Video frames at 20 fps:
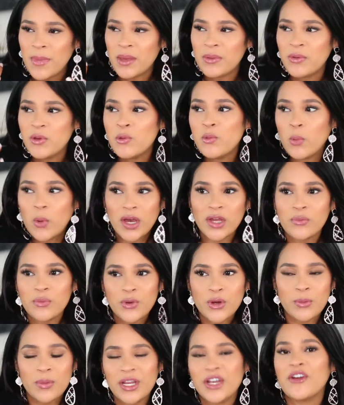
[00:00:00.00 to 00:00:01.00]
maybe one
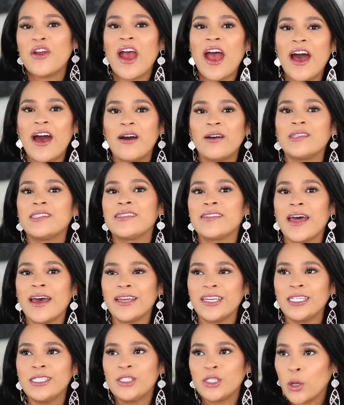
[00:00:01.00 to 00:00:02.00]
room in your house
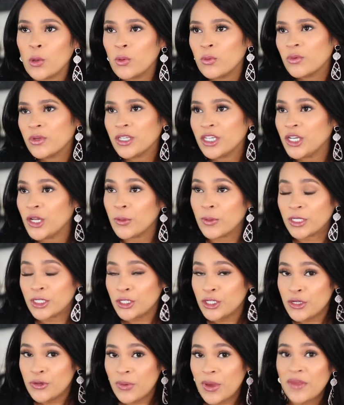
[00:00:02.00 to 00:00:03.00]
that you don't really know what
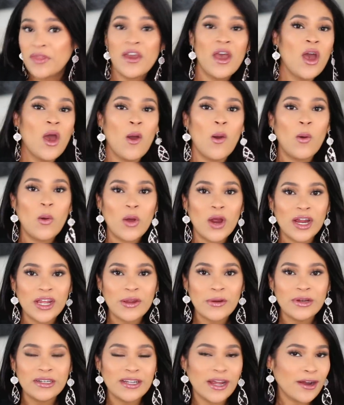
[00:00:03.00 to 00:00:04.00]
to do with or
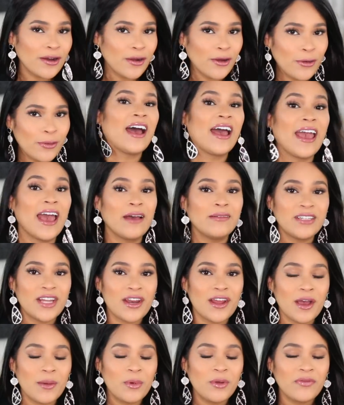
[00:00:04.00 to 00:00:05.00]
your entire home. I have
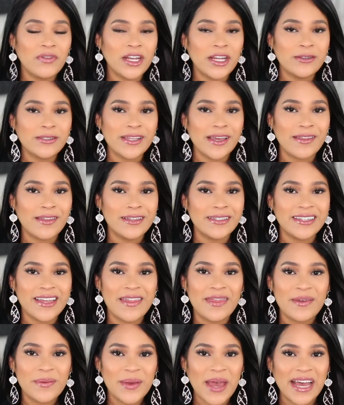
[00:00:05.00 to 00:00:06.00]
done a couple of videos like this
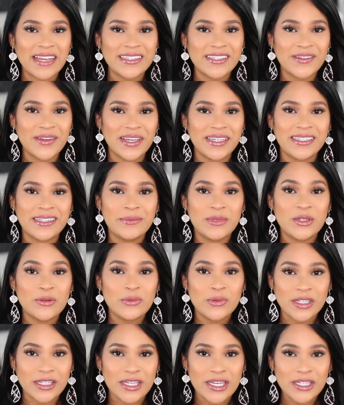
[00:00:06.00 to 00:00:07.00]
in the past and you guys seem to
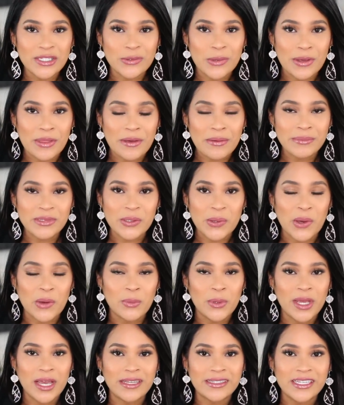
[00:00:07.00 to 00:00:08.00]
really enjoy them. So I
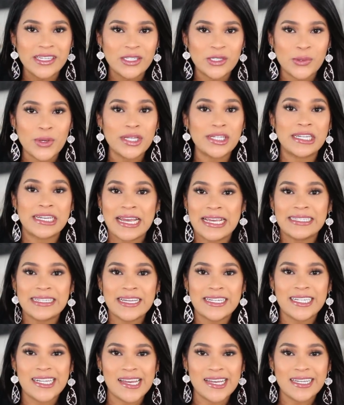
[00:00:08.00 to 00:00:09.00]
hope you guys enjoy today's
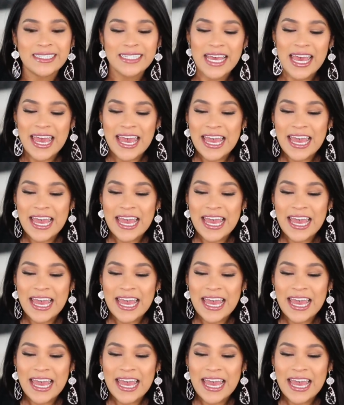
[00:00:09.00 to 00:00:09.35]
ideas.